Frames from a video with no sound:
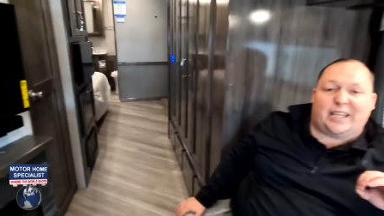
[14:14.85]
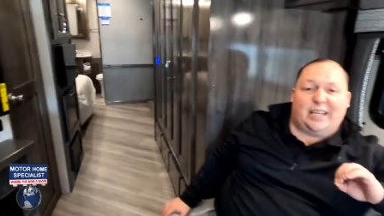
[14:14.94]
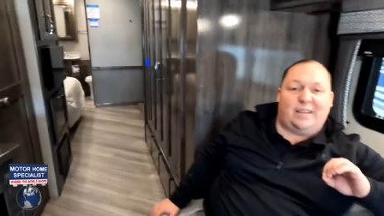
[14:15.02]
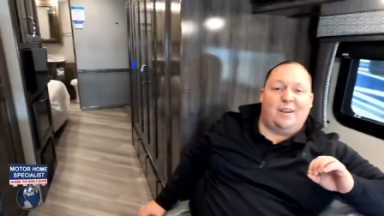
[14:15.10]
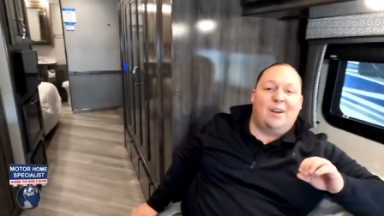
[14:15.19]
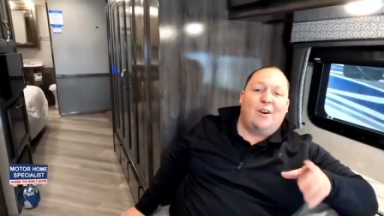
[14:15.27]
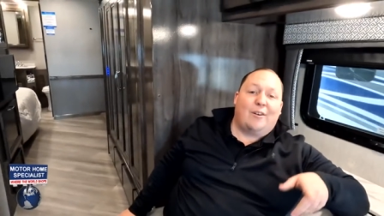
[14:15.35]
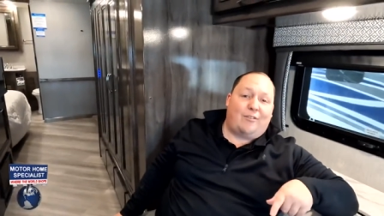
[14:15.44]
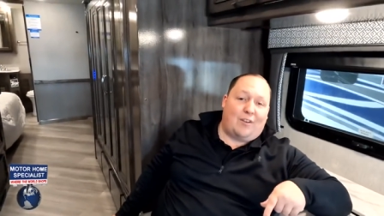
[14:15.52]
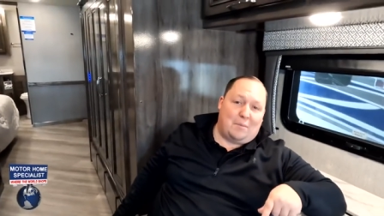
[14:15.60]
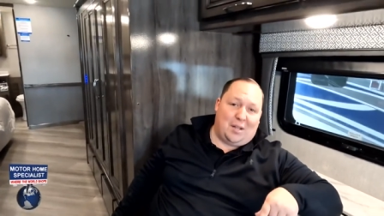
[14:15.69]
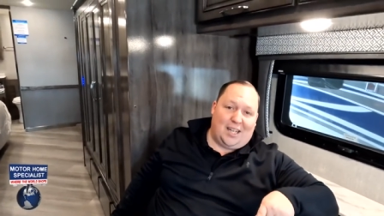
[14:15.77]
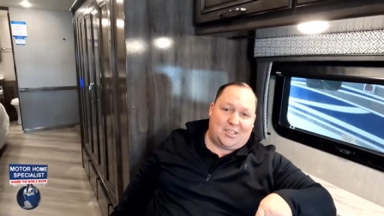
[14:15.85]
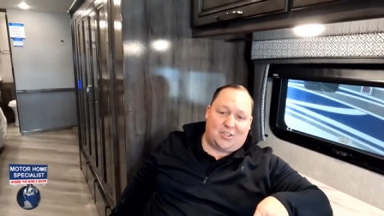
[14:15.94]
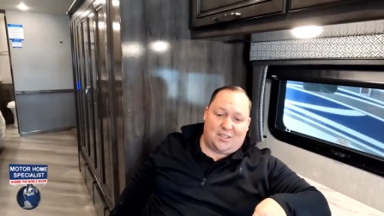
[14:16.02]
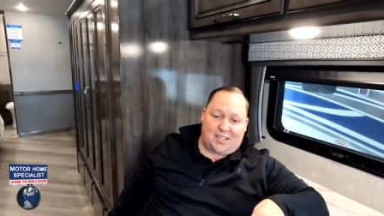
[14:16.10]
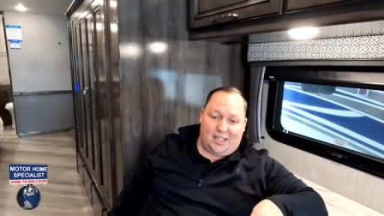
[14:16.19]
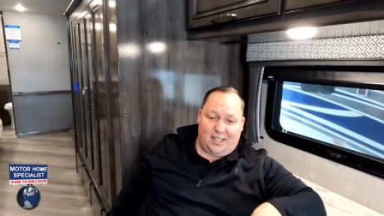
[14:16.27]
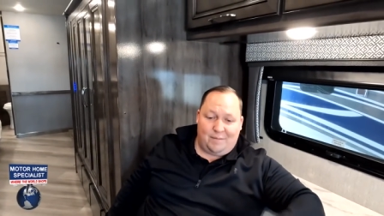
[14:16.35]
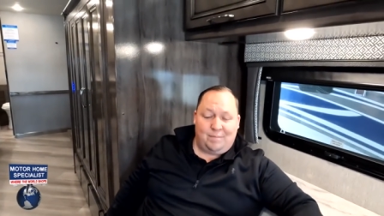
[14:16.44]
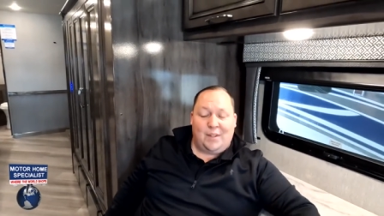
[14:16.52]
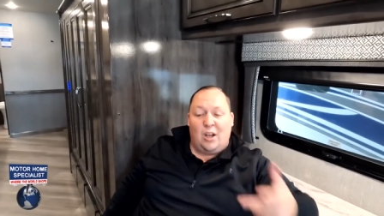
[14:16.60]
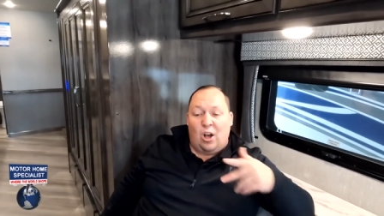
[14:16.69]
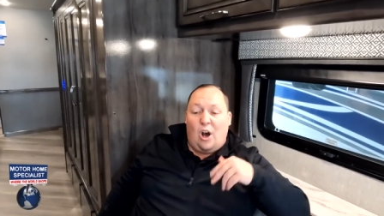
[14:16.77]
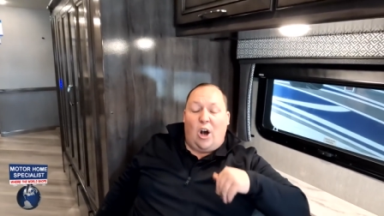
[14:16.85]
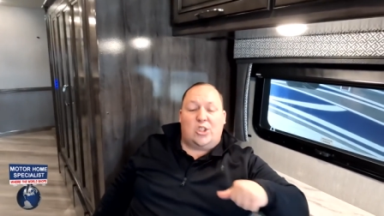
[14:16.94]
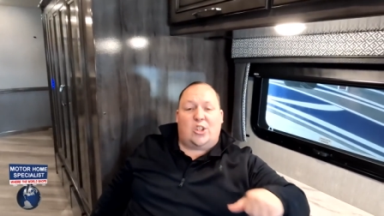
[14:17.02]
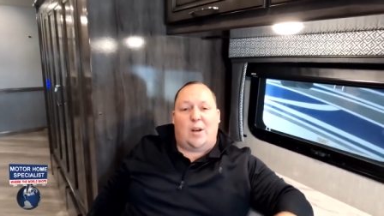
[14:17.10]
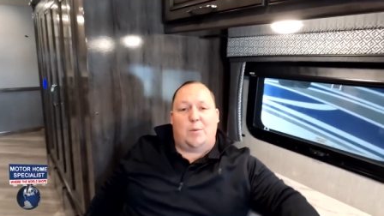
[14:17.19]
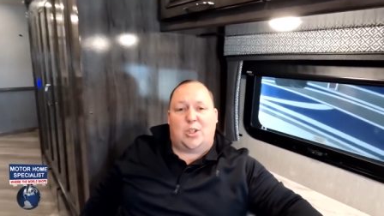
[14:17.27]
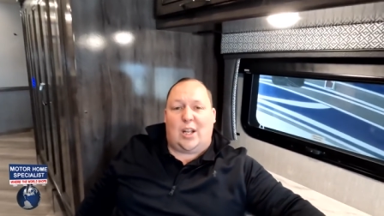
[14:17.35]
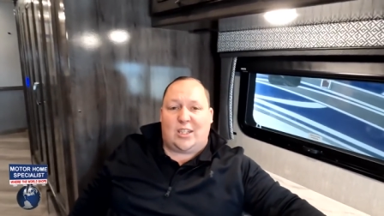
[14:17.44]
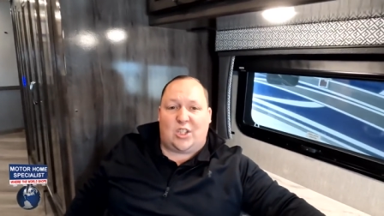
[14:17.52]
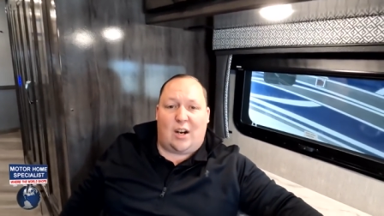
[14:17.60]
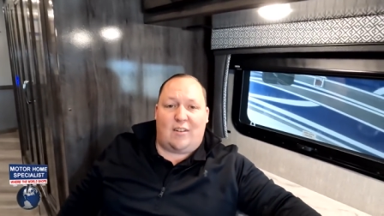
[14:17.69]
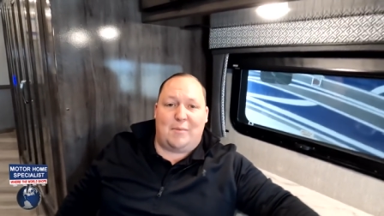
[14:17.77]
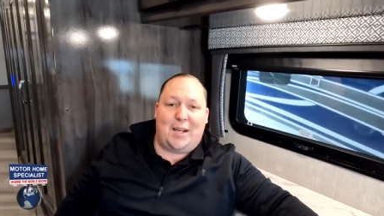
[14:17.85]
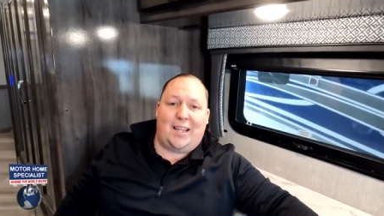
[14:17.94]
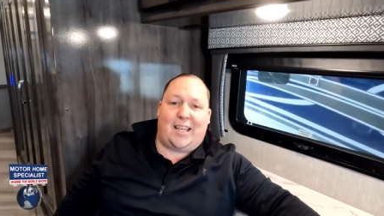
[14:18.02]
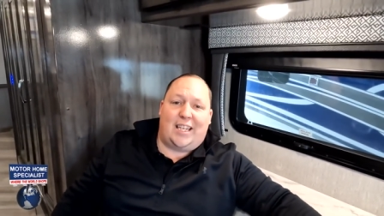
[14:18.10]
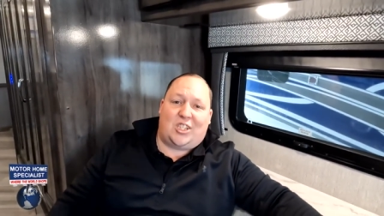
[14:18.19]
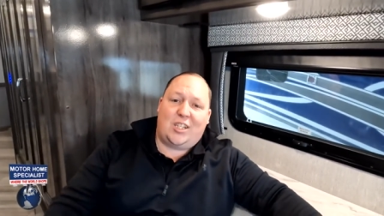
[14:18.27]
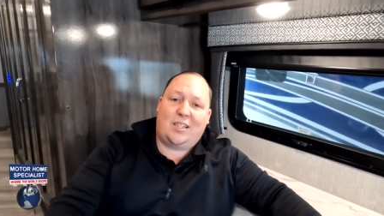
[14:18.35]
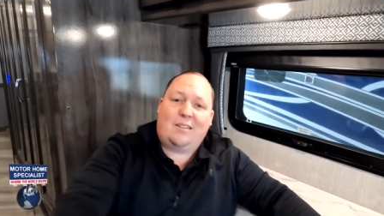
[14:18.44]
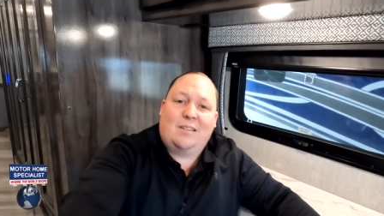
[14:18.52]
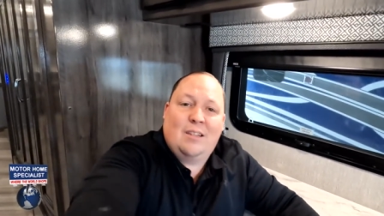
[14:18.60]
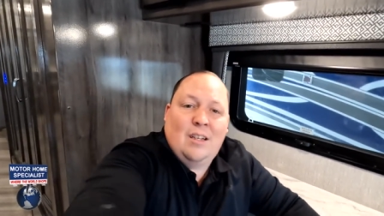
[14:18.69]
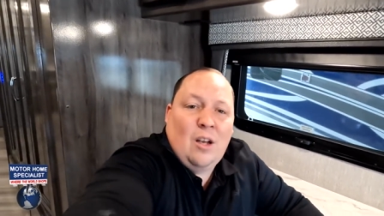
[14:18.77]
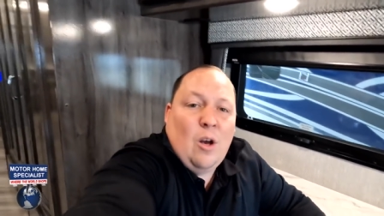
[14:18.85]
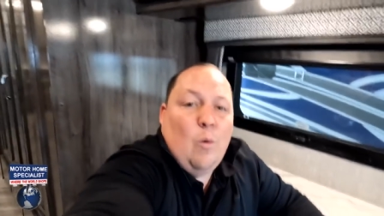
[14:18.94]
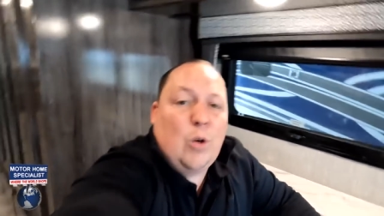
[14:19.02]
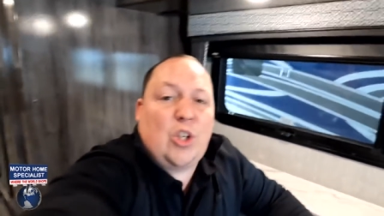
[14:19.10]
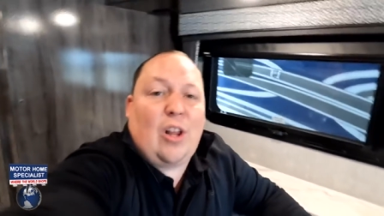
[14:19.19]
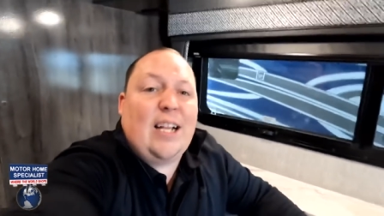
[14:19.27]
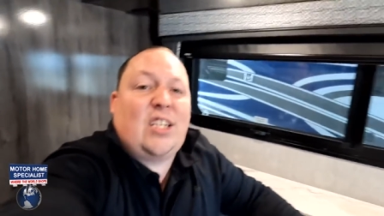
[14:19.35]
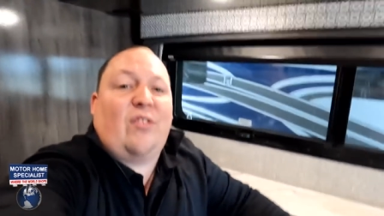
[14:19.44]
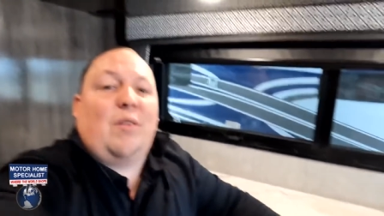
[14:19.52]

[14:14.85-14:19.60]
heat from electricity. Andrea, would you like to show everybody the kitchen? Yes. Would you like to